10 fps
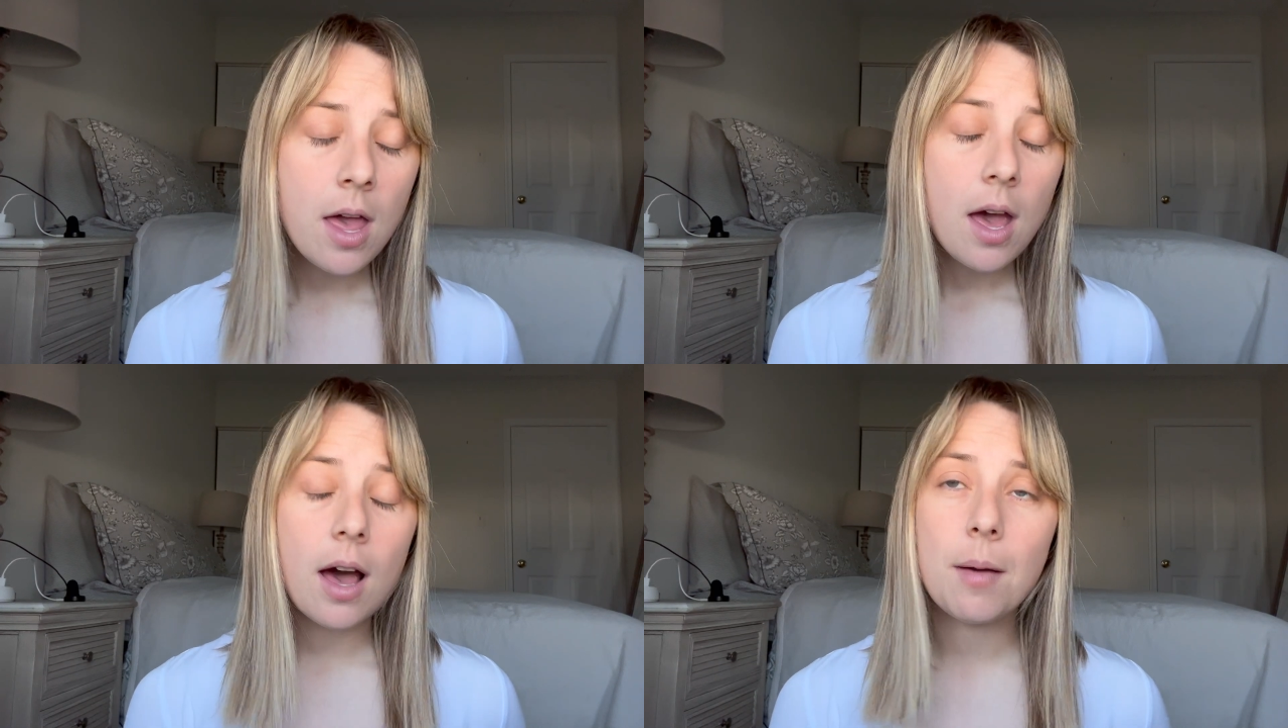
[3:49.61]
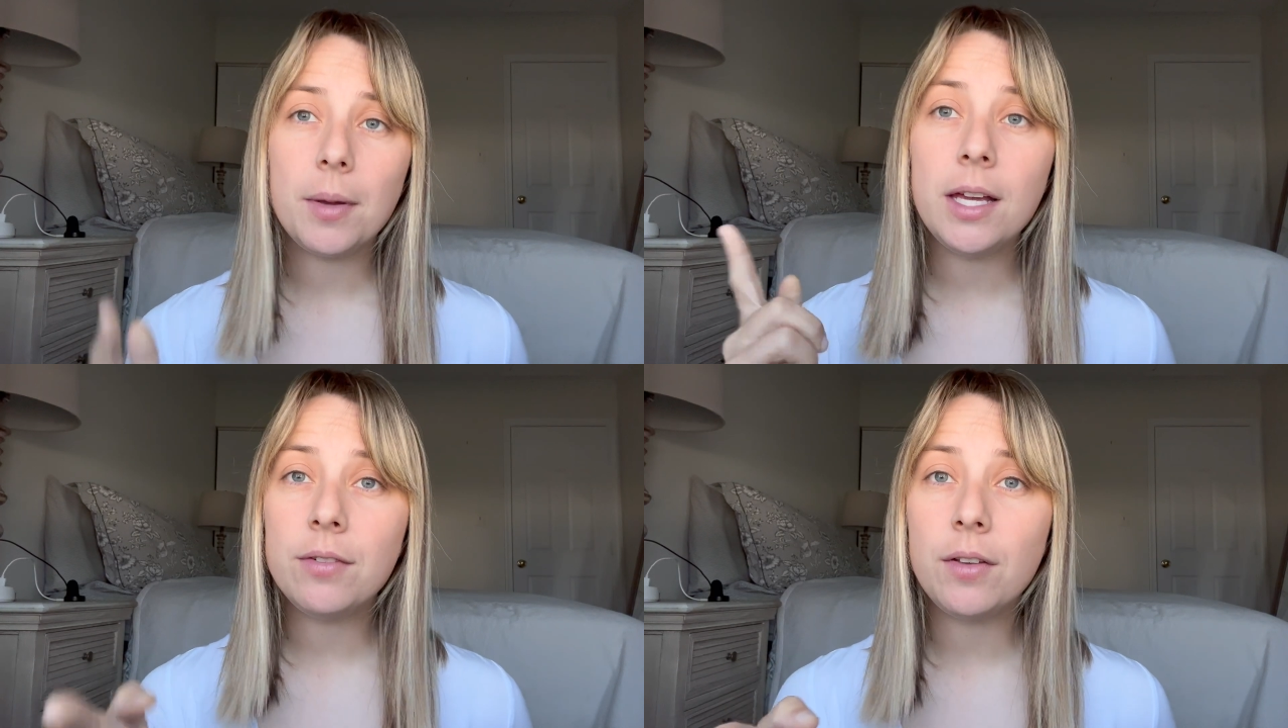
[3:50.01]
Um,
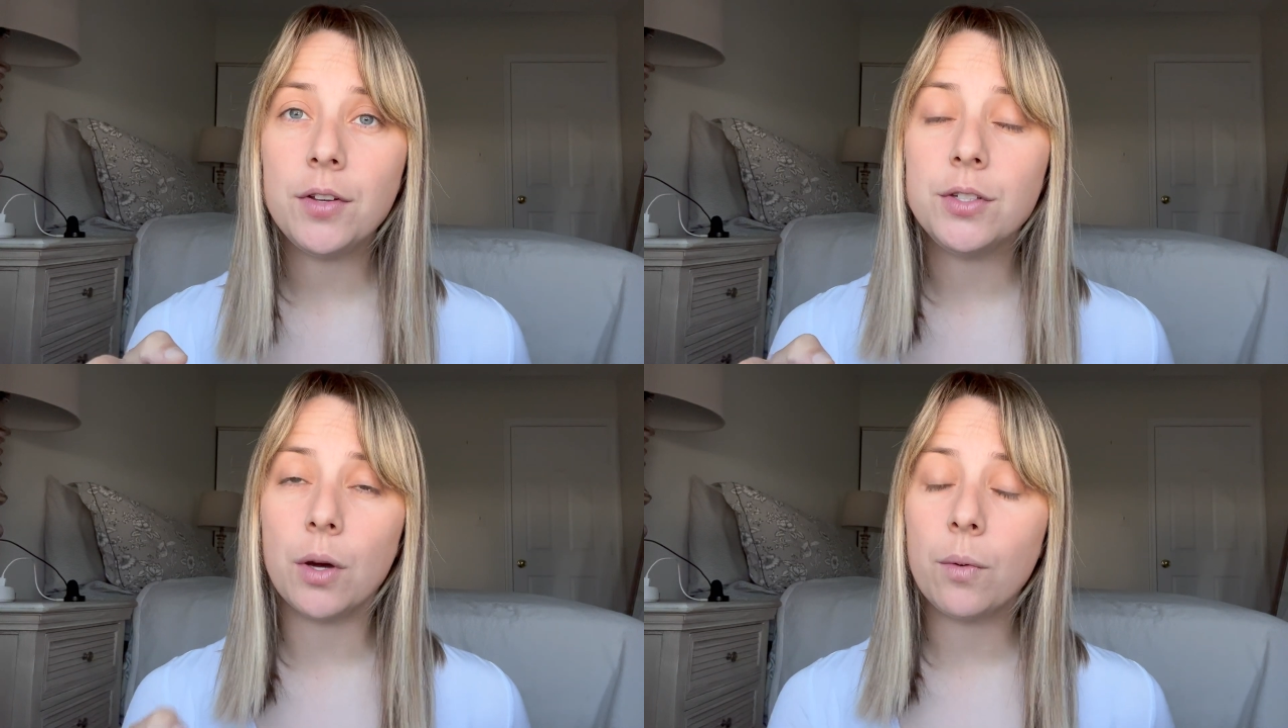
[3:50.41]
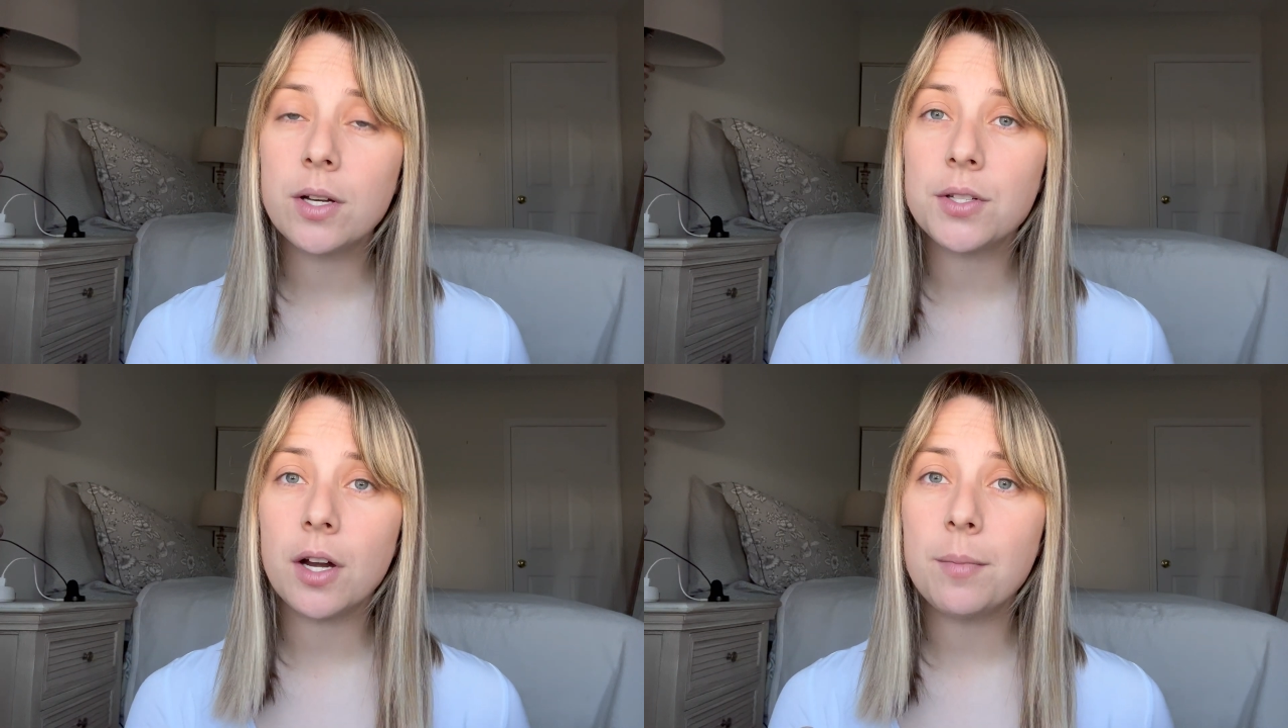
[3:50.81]
even if you don't want to
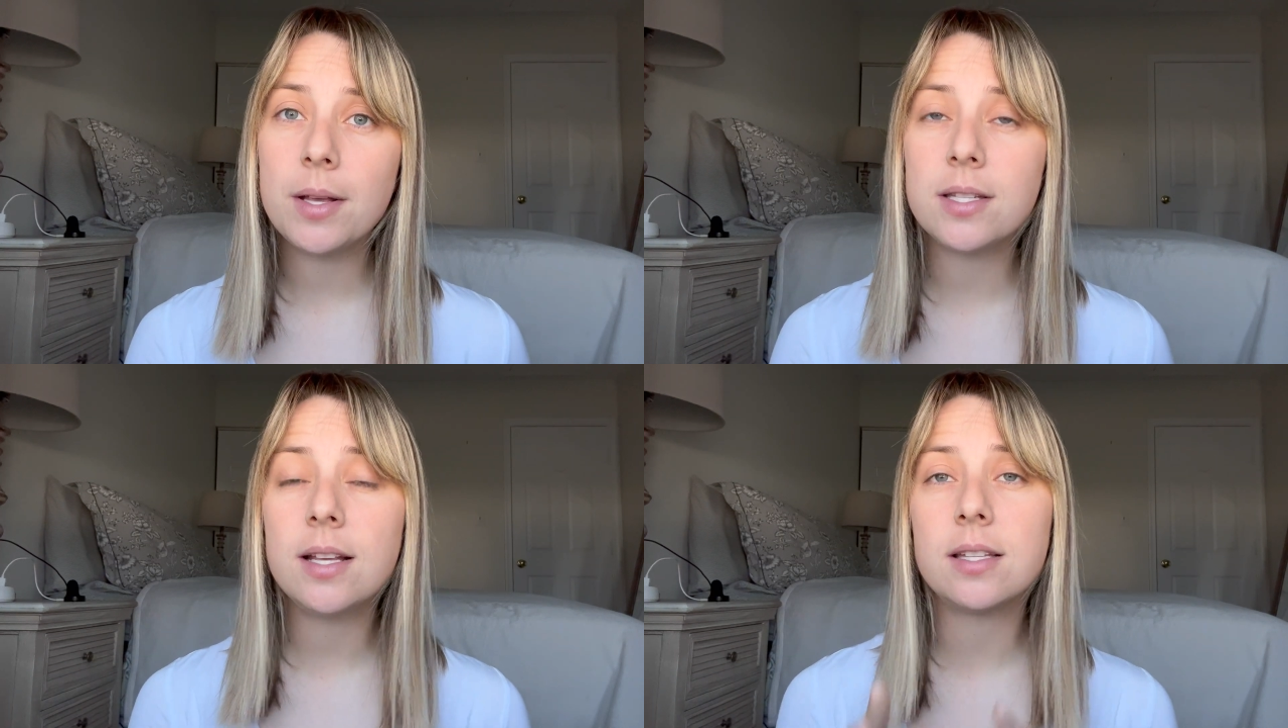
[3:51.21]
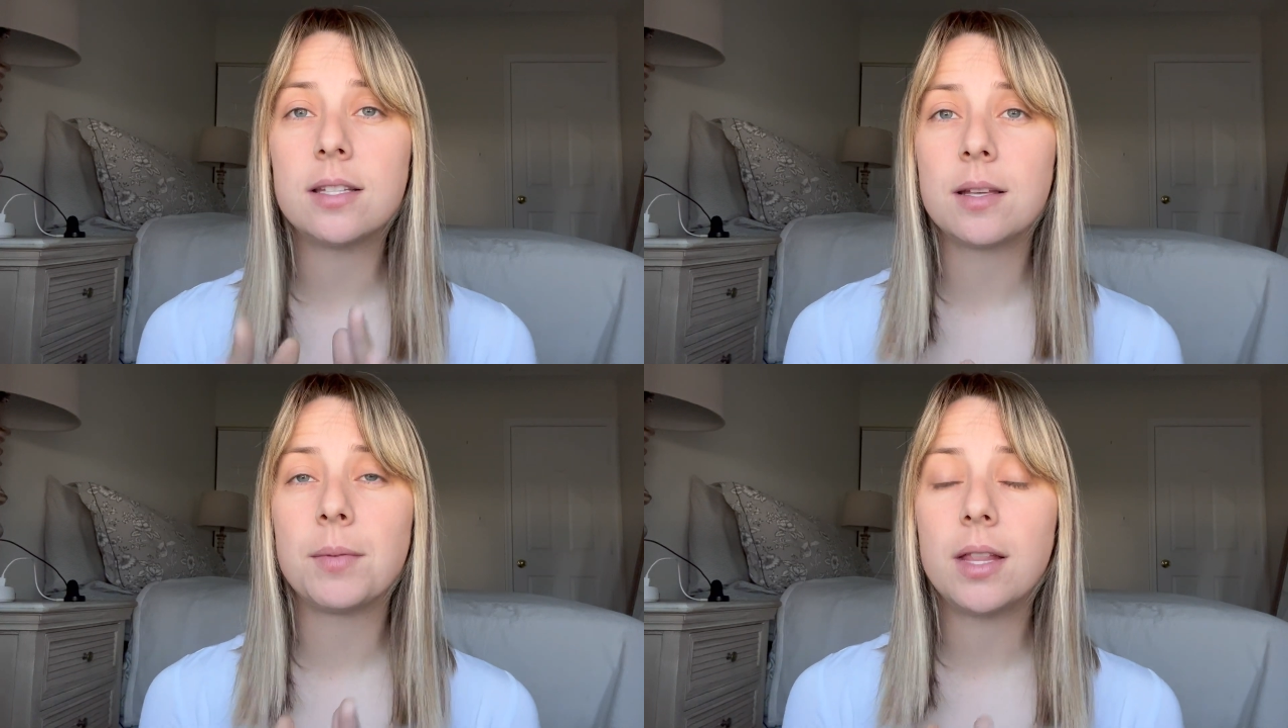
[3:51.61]
start a business, it's
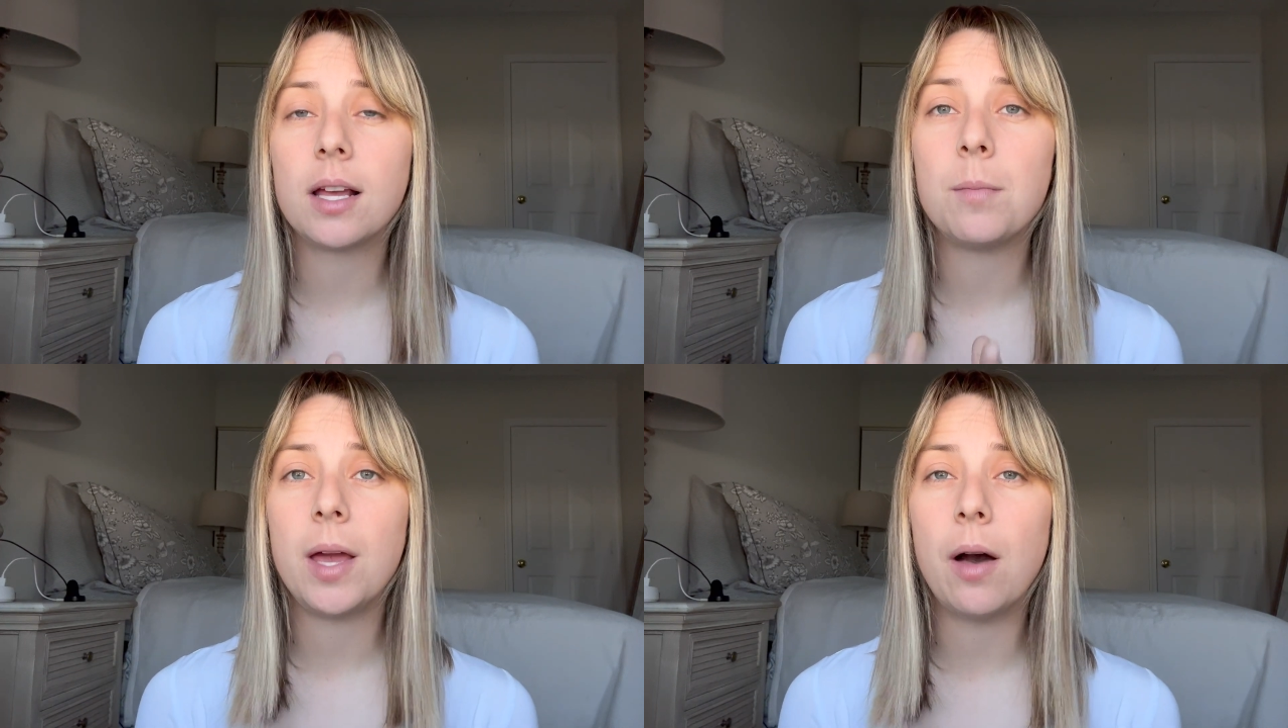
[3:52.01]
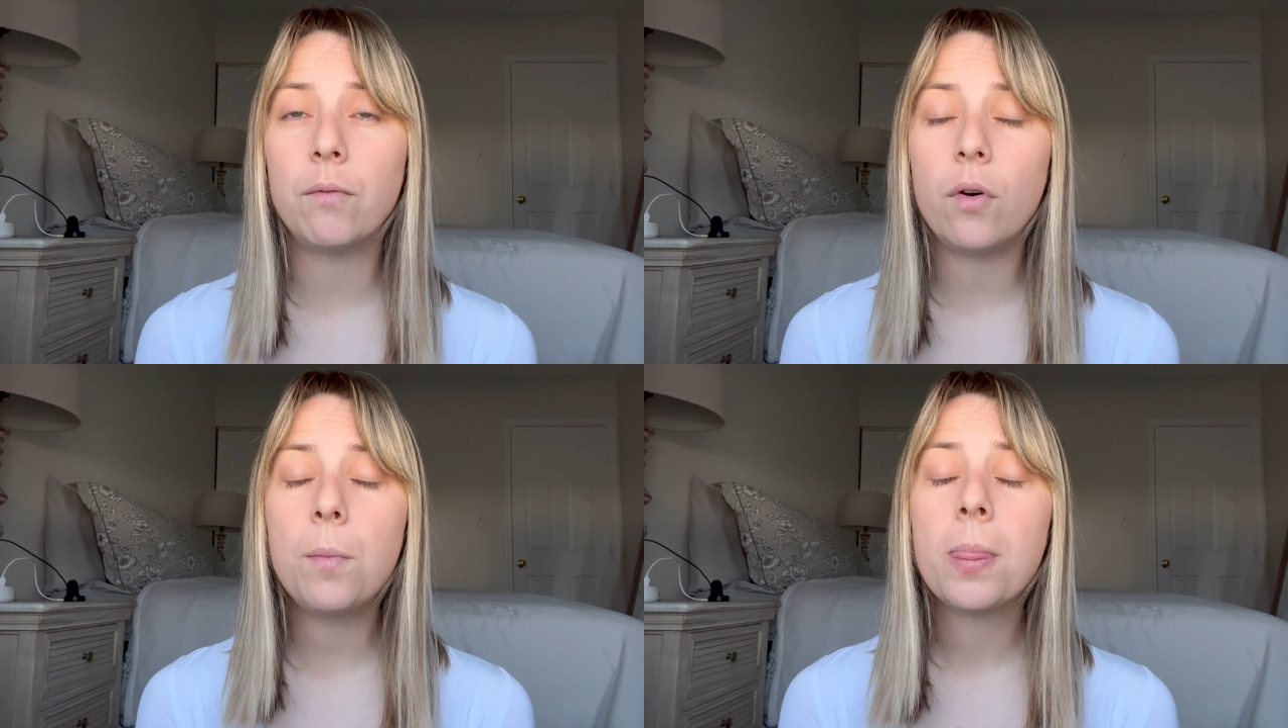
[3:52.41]
something that could be
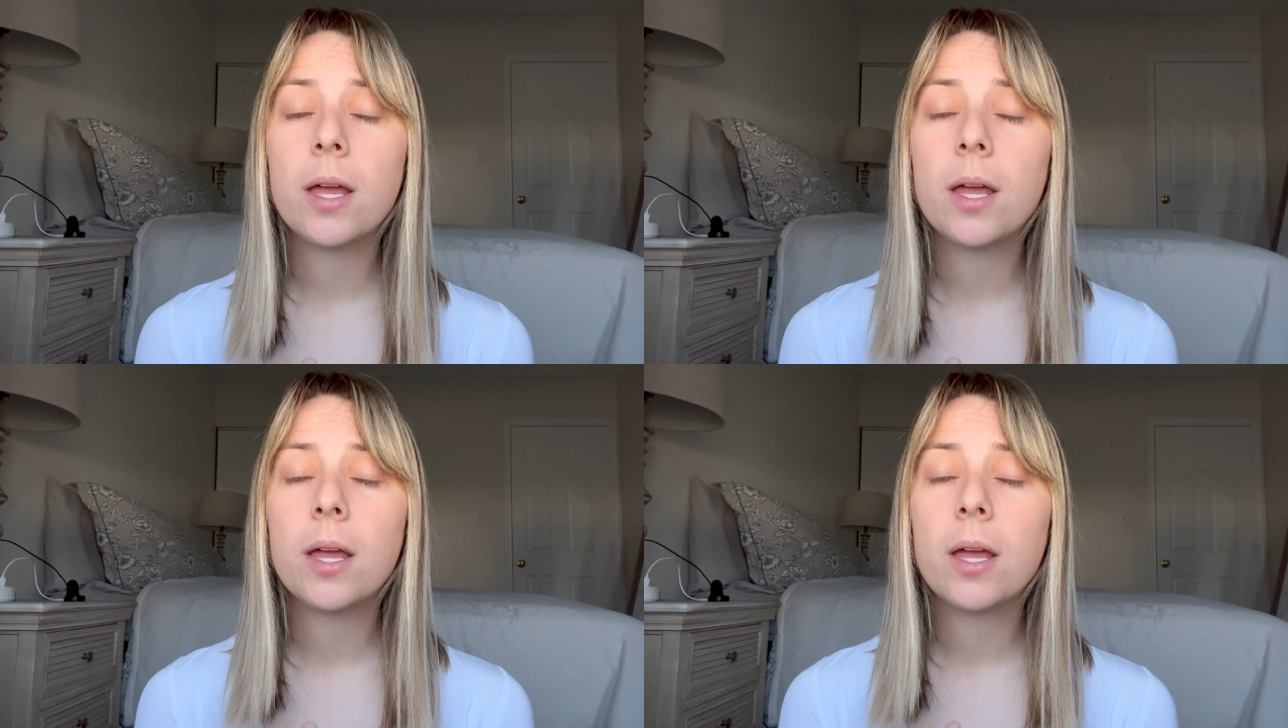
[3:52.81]
helpful,